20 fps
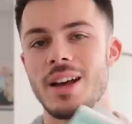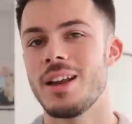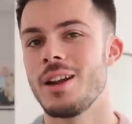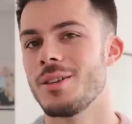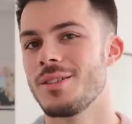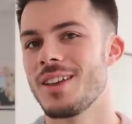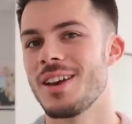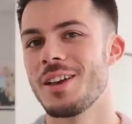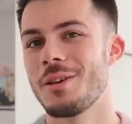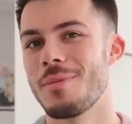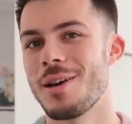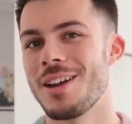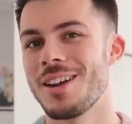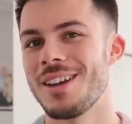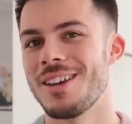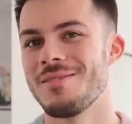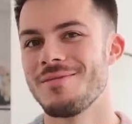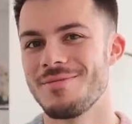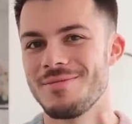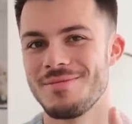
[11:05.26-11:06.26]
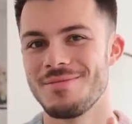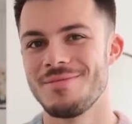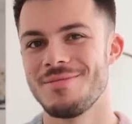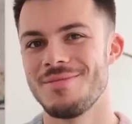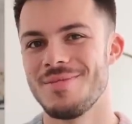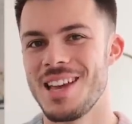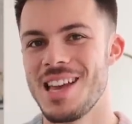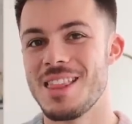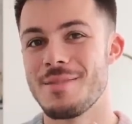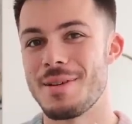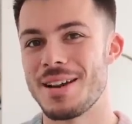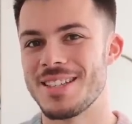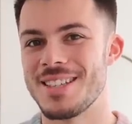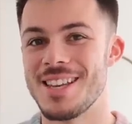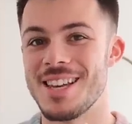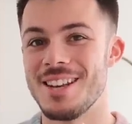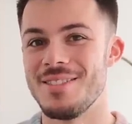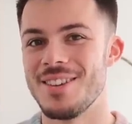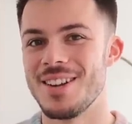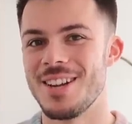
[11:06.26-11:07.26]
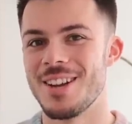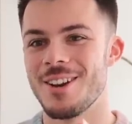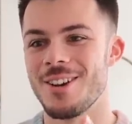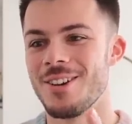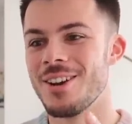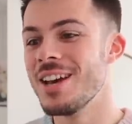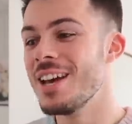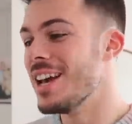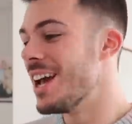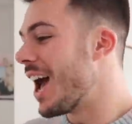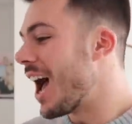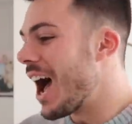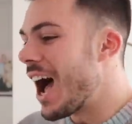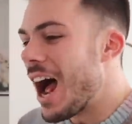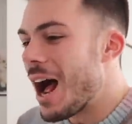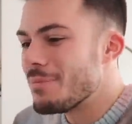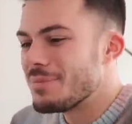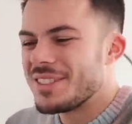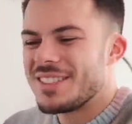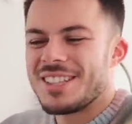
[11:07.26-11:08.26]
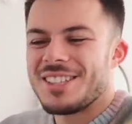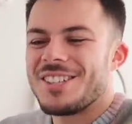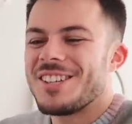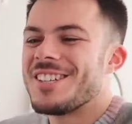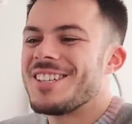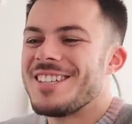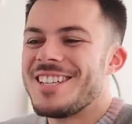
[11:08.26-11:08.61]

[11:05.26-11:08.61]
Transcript: and I'll tell you about it in the Matty Healy video. I'm such a